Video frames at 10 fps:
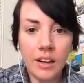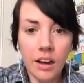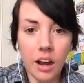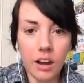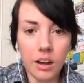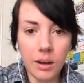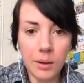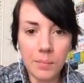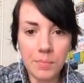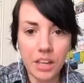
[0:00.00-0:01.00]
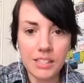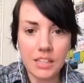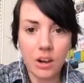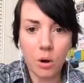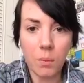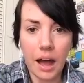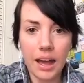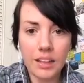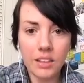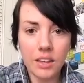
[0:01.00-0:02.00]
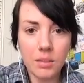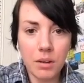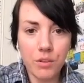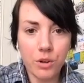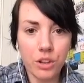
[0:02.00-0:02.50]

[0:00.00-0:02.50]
Let's see. Hope. I like the metaphor